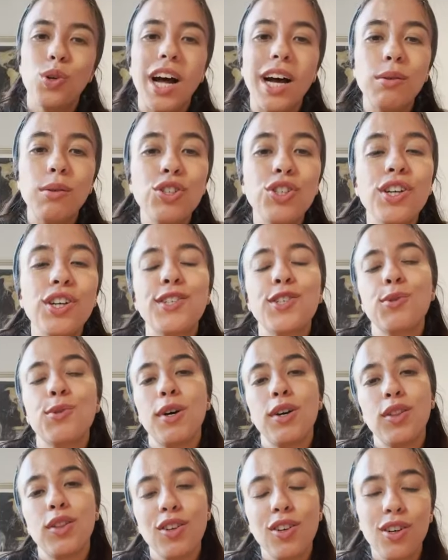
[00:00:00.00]
What I would
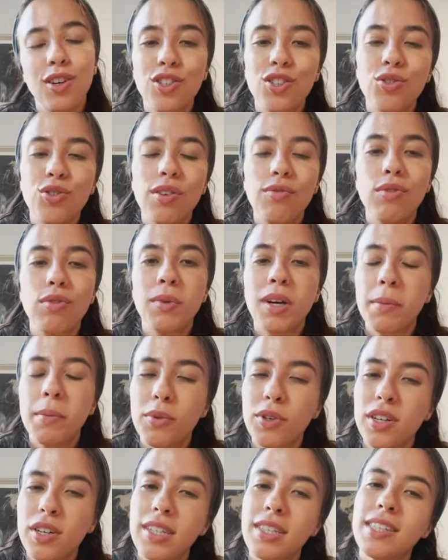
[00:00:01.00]
change about the culture of
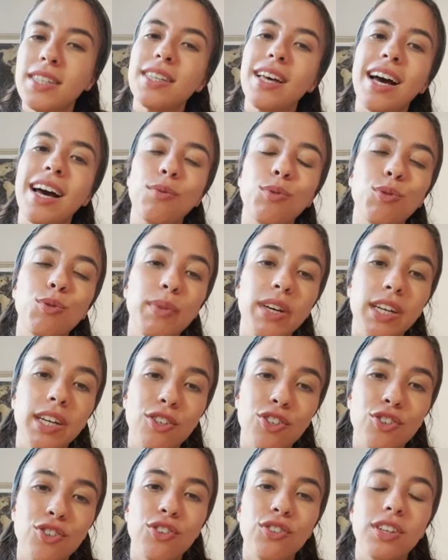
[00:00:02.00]
remembrance is I would
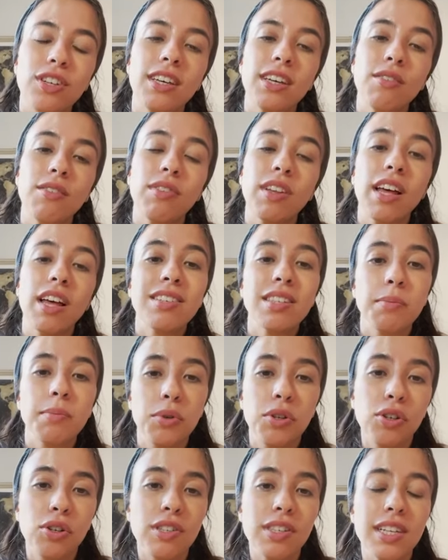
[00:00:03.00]
make sure to give
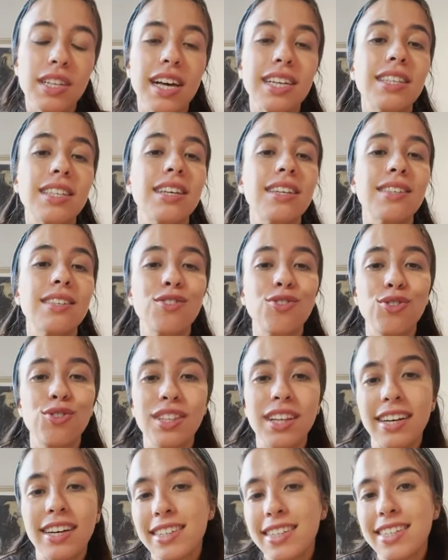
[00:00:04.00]
less books, less
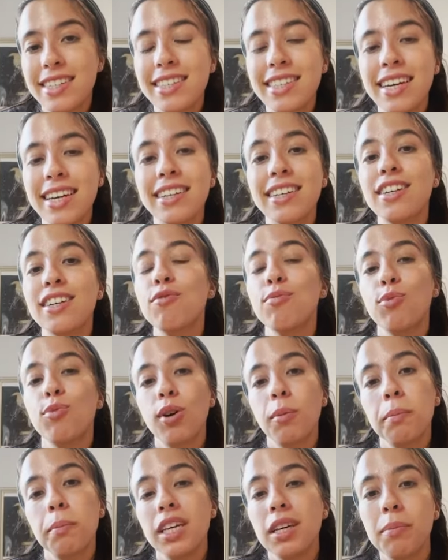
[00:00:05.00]
history lessons, and give
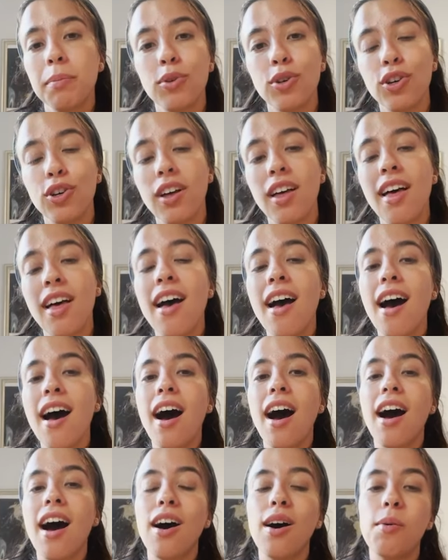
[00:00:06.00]
more people,
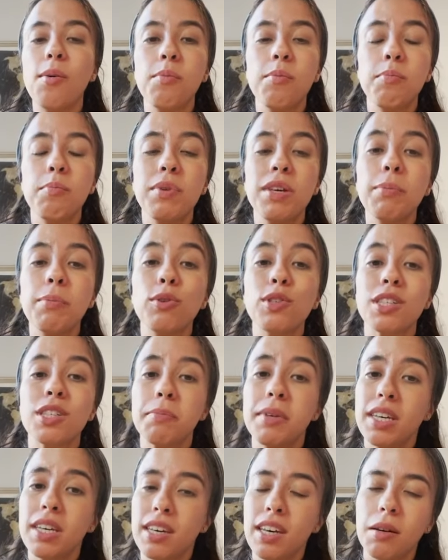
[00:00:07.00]
people
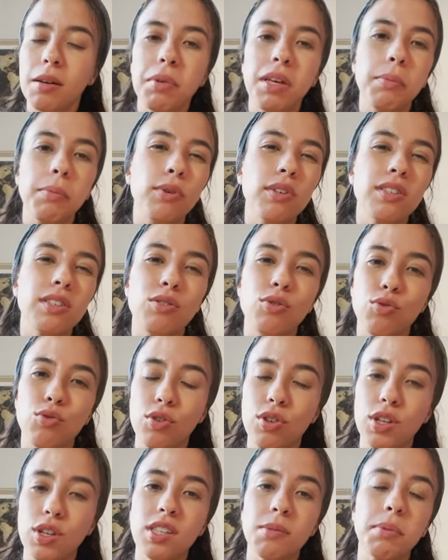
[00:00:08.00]
speaking, people's
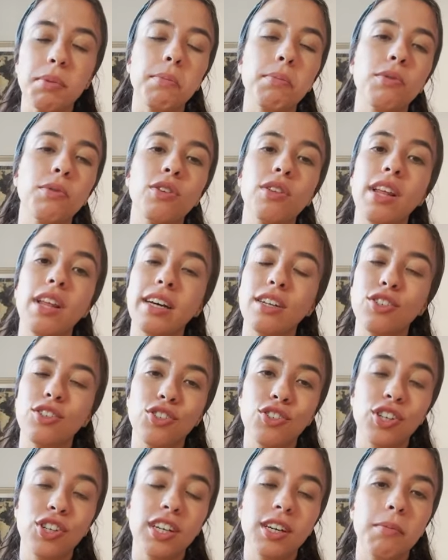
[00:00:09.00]
stories, people
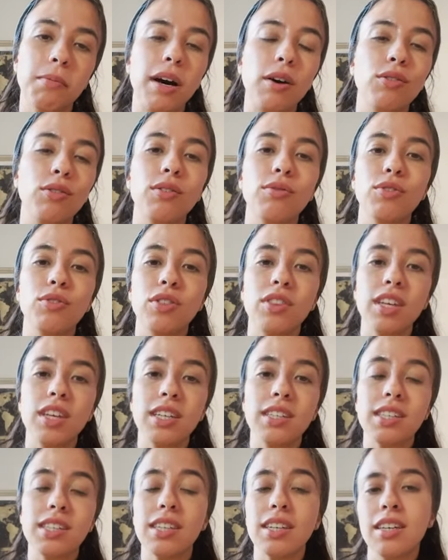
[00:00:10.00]
lecturing about different
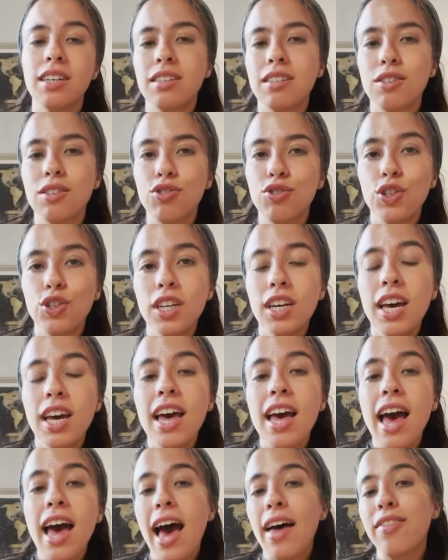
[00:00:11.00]
things in the
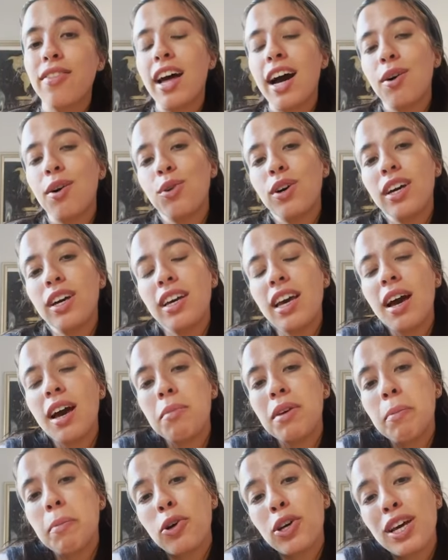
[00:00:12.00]
history. And that
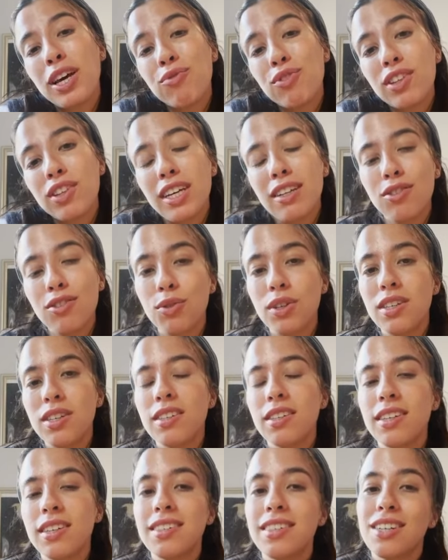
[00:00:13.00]
way people can relate to
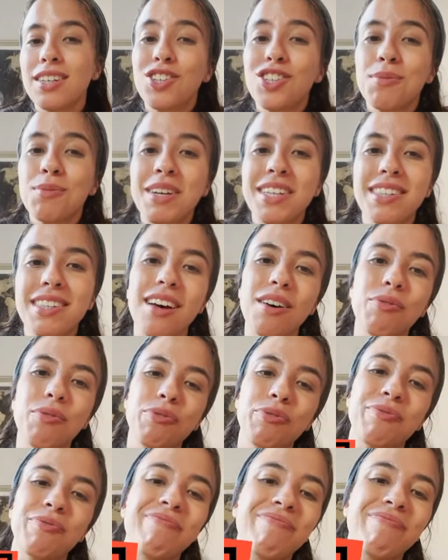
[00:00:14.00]
easily, such as myself.